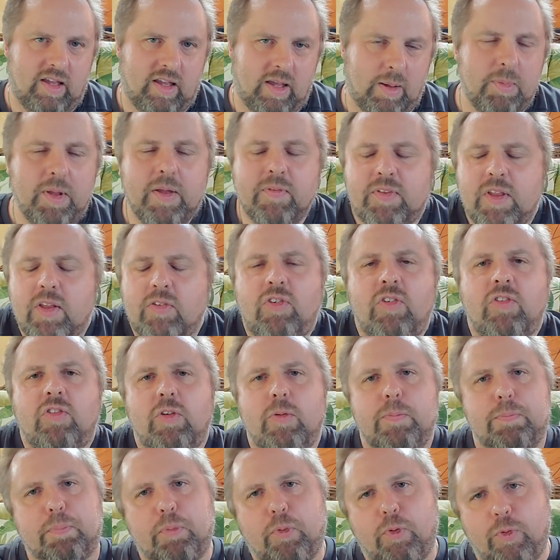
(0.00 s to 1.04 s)
I mean, if this
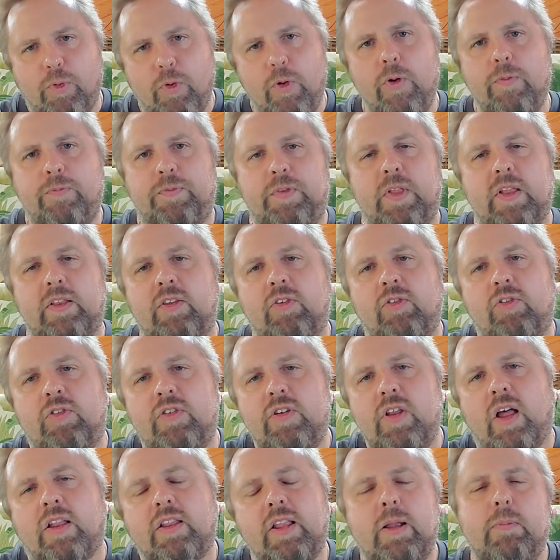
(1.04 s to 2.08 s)
isn't proof that this is
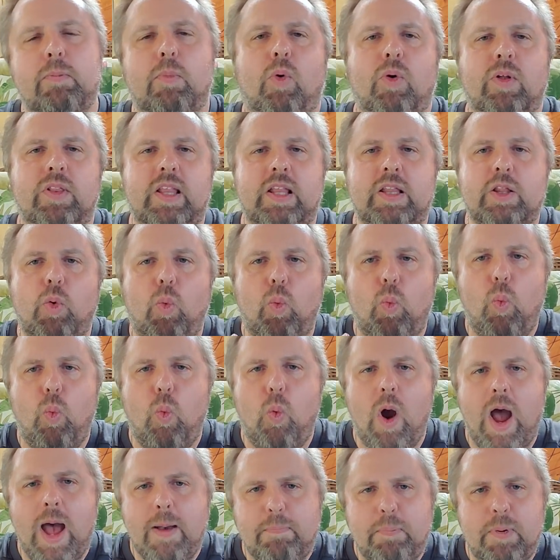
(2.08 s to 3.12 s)
nothing more than the
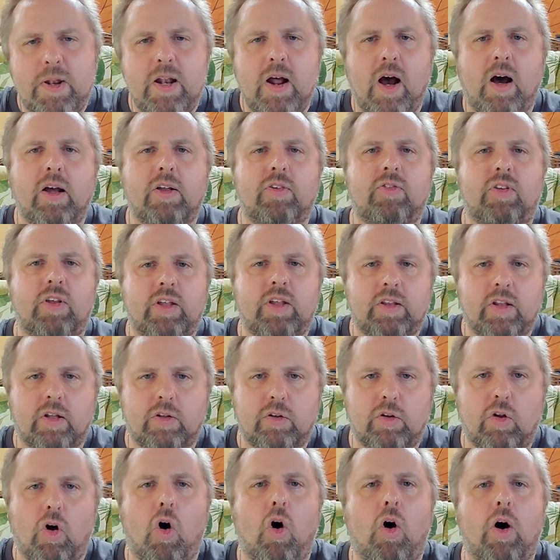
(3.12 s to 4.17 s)
weaponizing of the
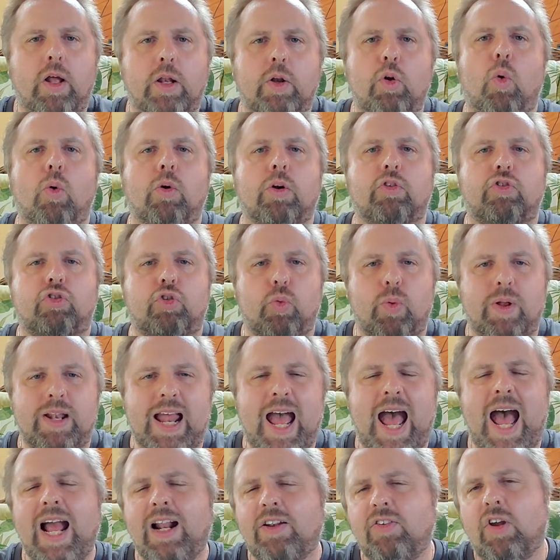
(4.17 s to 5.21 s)
law in order to
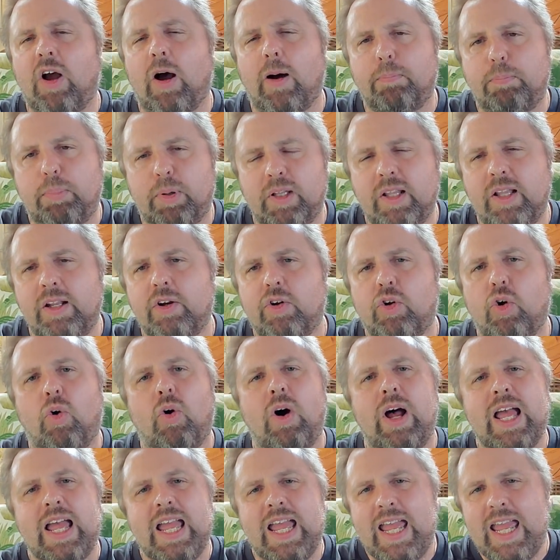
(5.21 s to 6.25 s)
enact a
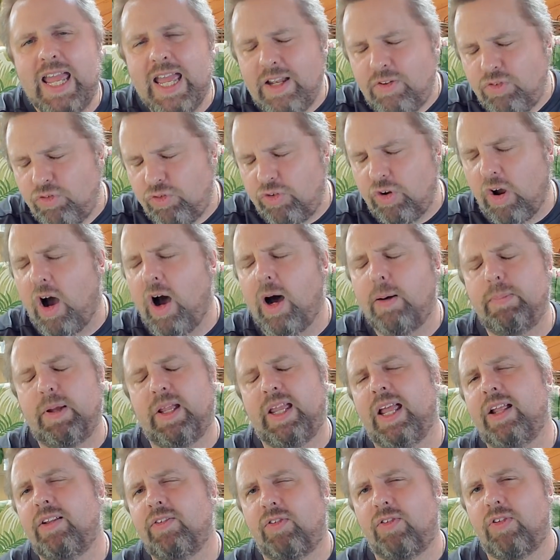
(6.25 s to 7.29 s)
political hit job
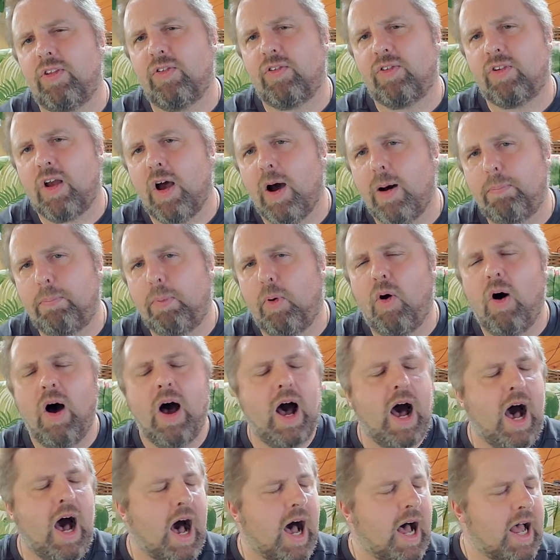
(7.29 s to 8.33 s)
against this
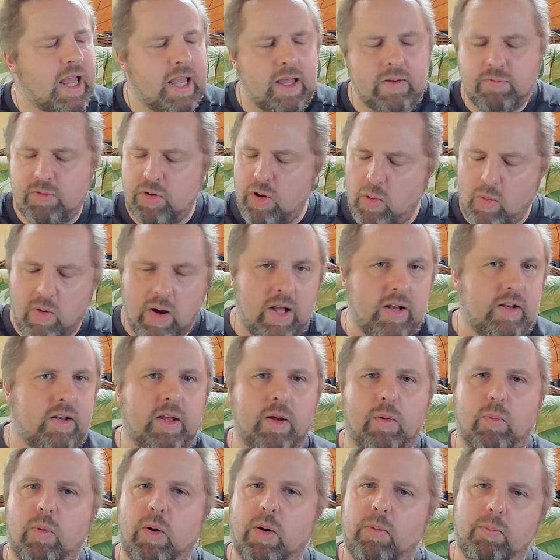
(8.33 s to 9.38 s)
couple, I have no
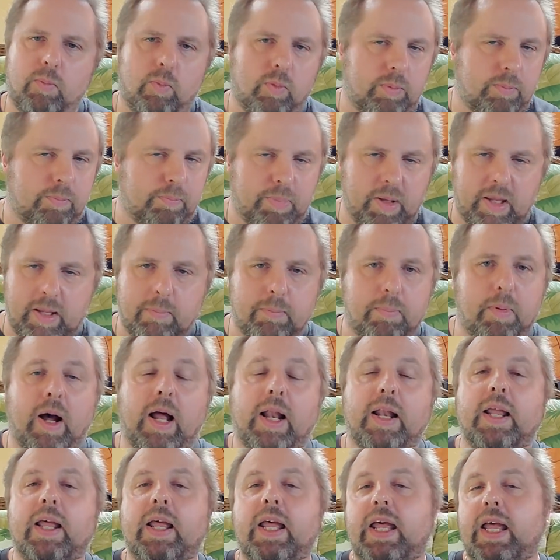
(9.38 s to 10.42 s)
idea what would be.
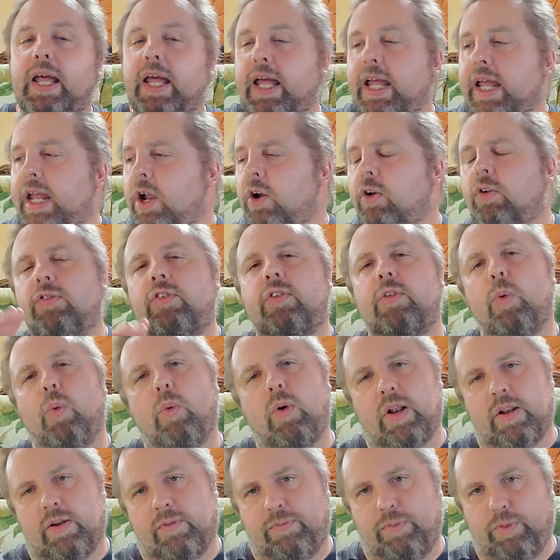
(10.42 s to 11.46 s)
But here's the
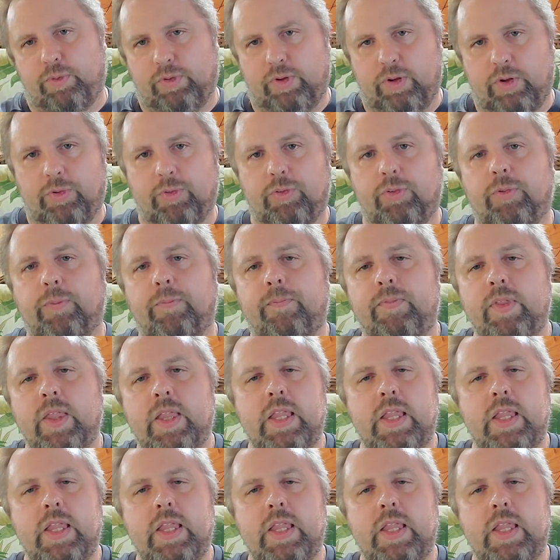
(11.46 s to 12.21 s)
wonderful news.